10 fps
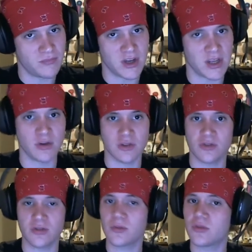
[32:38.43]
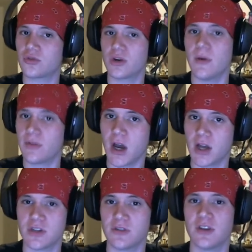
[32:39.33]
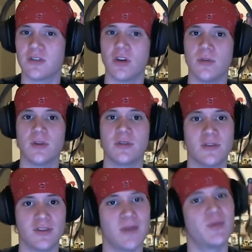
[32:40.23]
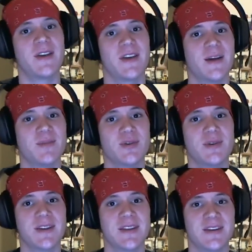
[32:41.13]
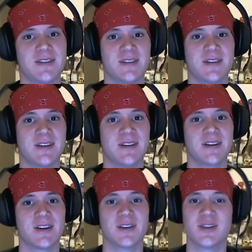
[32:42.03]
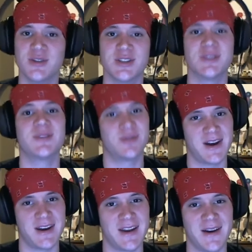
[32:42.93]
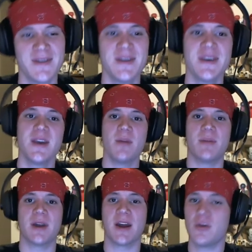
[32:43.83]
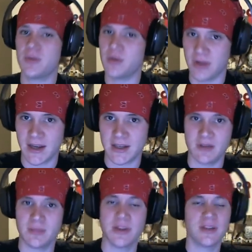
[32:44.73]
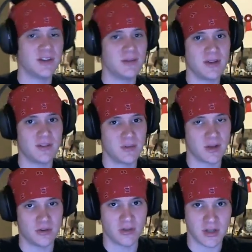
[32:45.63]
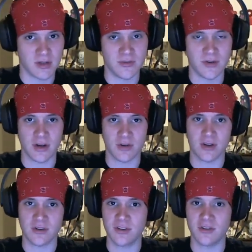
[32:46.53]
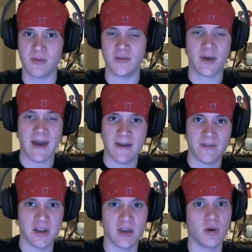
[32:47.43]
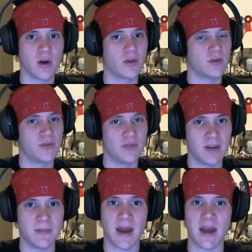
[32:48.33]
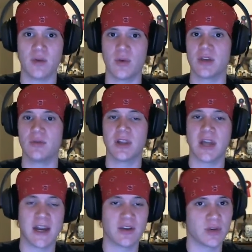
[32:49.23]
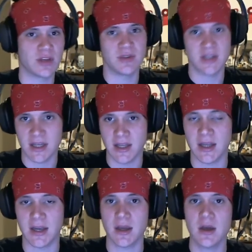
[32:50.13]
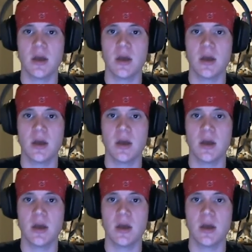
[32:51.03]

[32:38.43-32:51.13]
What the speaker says: video, just stream of consciousness almost, the same way that I'm doing this conclusion right now. But I hope you liked it. Please leave me some constructive criticism if you have any, or other feedback, what you liked, what you didn't like.